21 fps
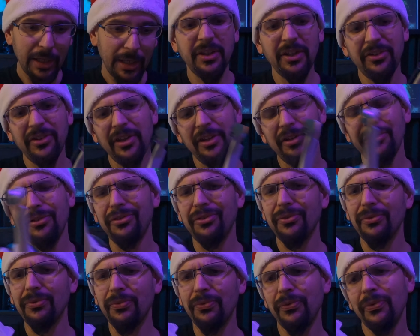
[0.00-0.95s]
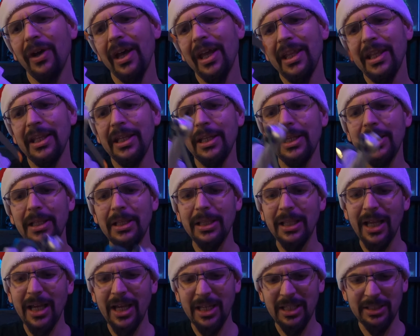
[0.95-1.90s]
This is very
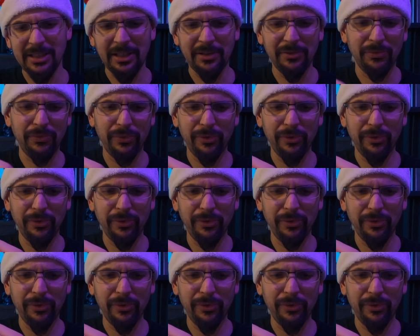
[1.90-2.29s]
light and